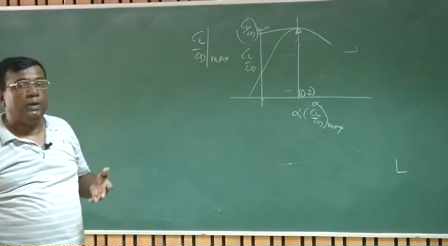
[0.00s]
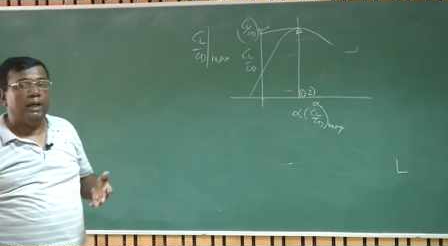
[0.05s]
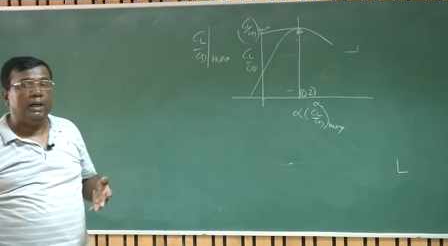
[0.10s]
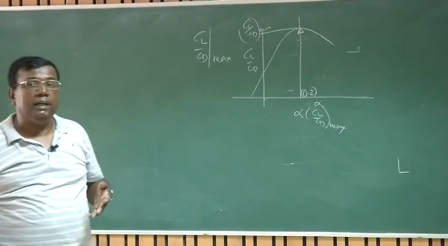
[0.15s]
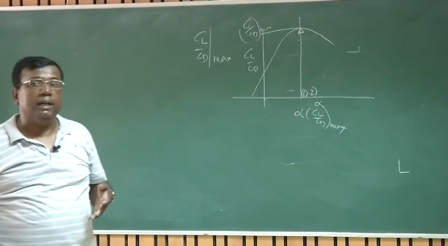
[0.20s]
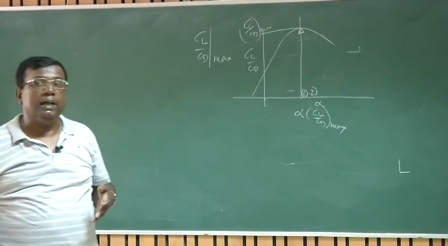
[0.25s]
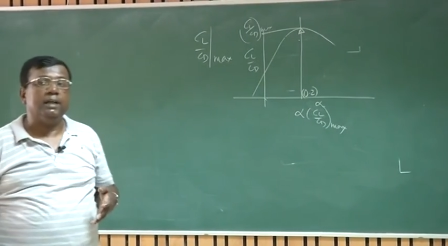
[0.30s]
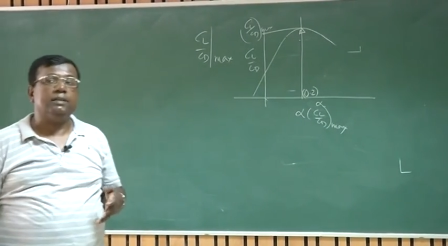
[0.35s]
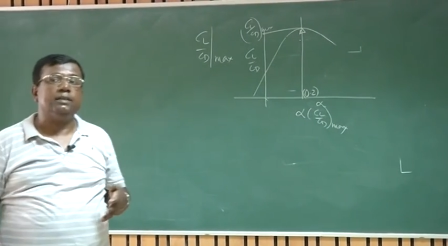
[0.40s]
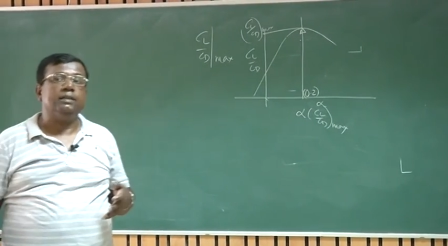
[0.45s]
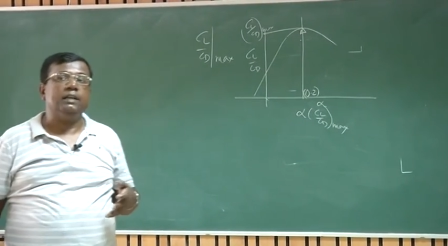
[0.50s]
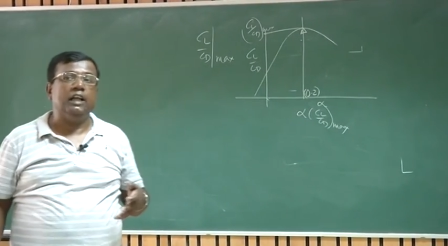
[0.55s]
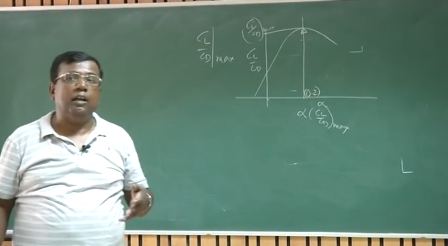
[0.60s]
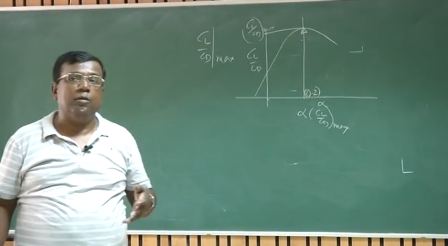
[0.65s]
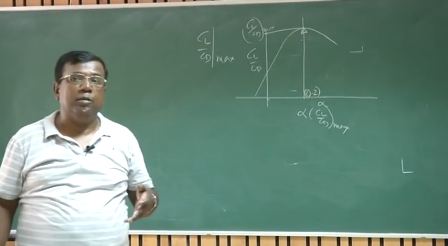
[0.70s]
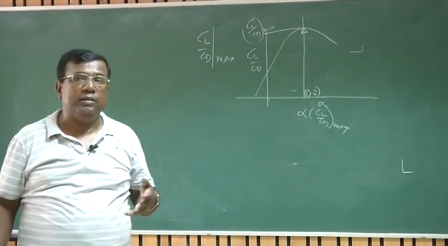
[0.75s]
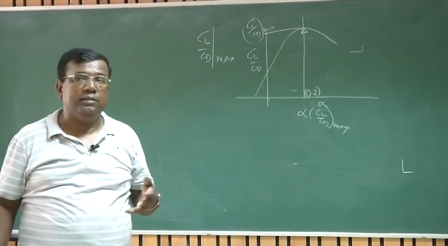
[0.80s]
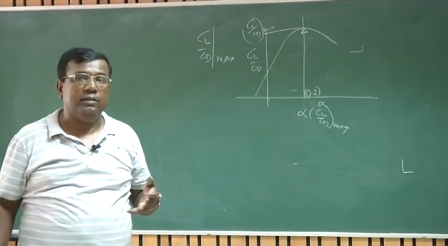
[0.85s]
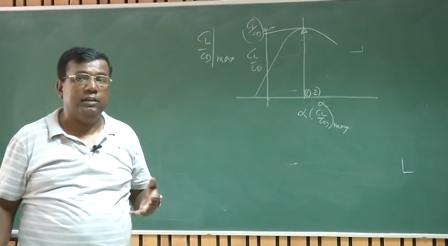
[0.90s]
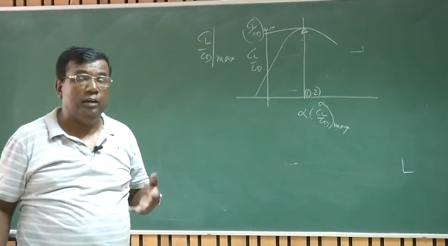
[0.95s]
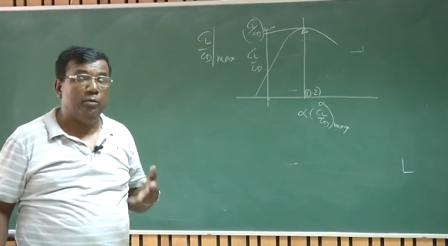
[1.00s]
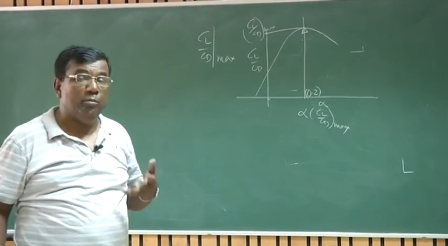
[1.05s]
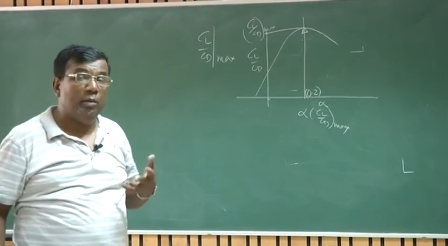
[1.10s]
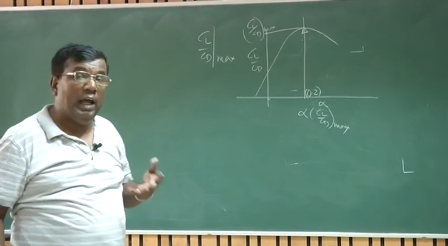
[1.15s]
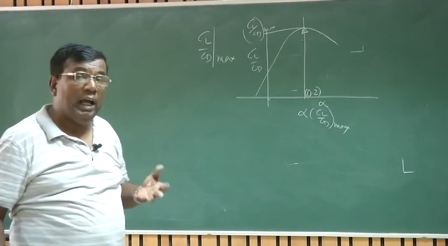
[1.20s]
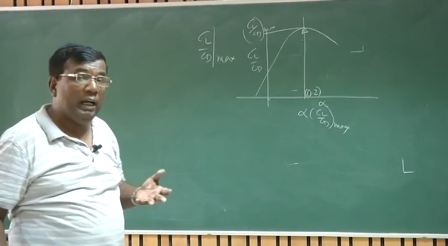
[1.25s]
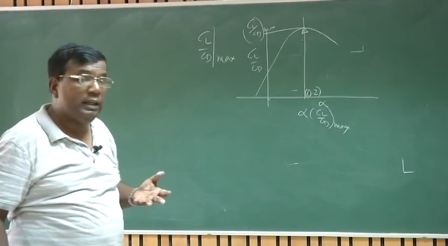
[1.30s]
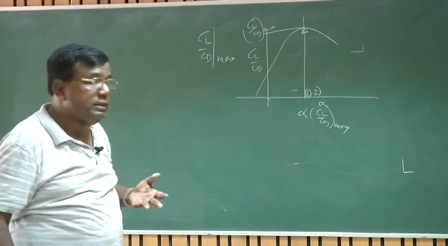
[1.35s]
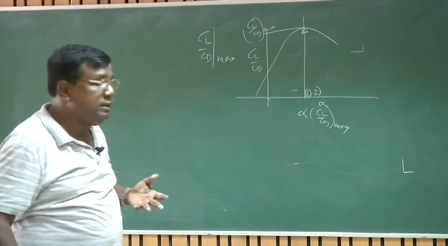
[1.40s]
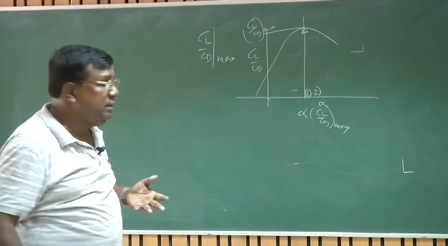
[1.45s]
I get CL by CD
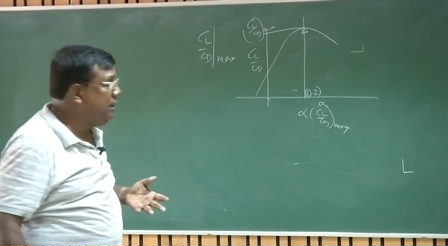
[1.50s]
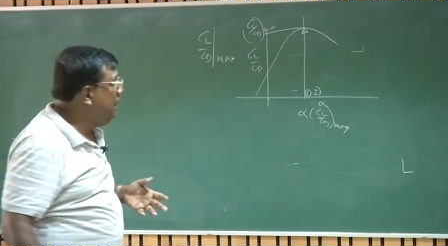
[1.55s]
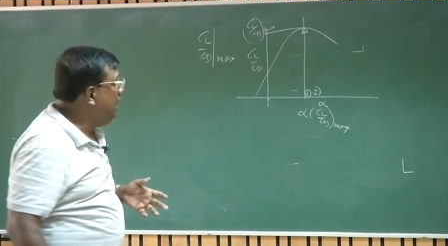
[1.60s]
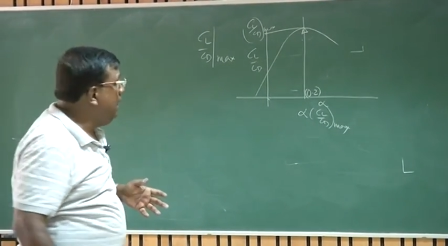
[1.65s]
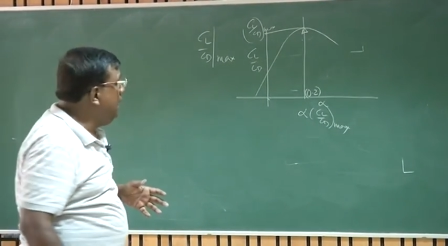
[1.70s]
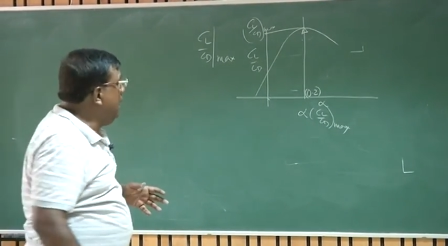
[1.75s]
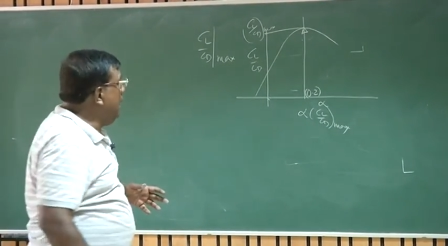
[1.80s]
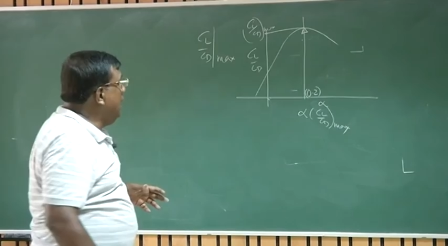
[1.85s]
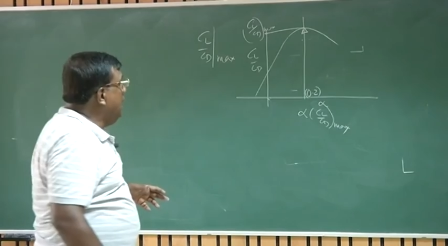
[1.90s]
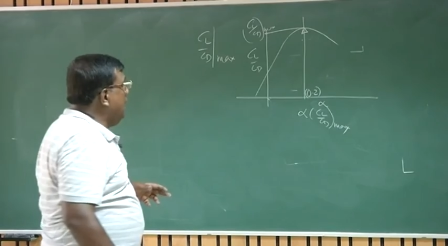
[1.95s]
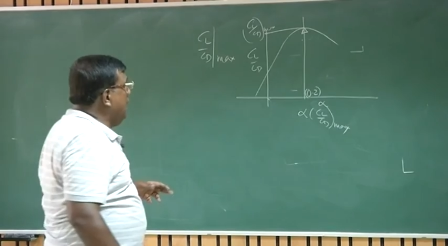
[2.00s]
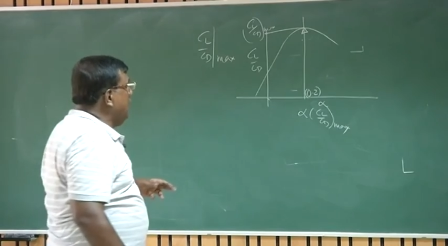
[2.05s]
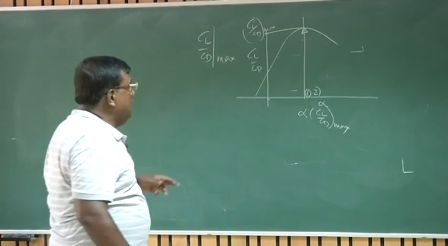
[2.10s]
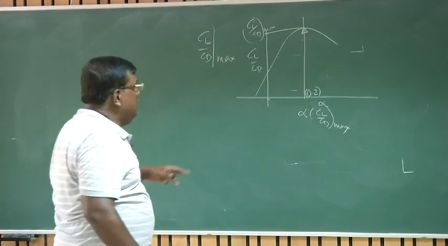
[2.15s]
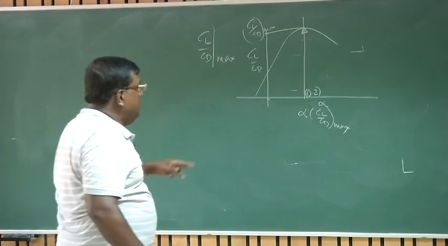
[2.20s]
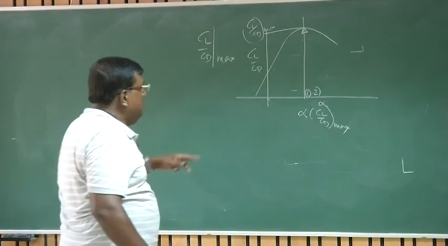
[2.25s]
max, and